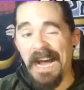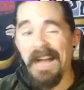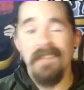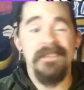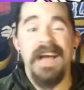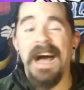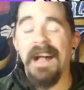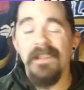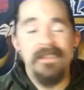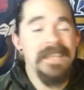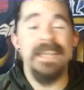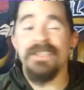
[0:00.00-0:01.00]
I'll I'll
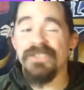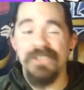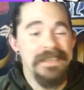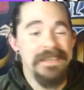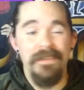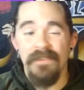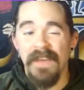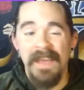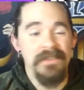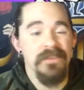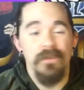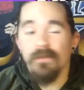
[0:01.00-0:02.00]
take Shindy
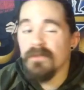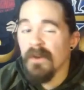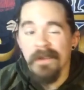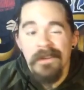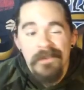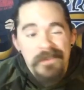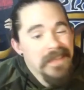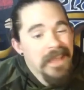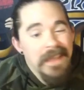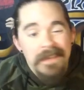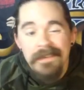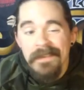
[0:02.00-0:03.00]
fans who don't
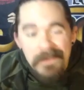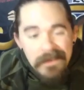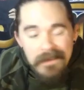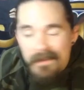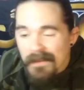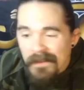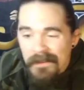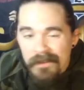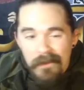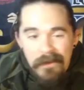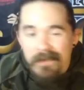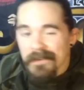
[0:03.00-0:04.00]
understand
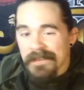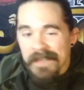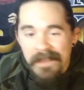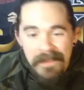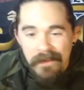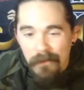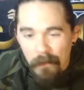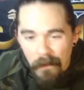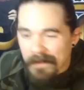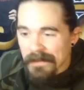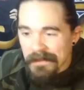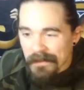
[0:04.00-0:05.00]
don't understand the inner
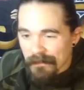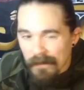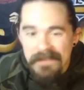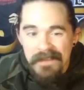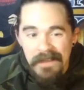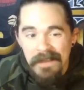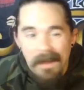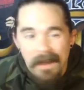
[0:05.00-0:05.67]
workings of wrestling.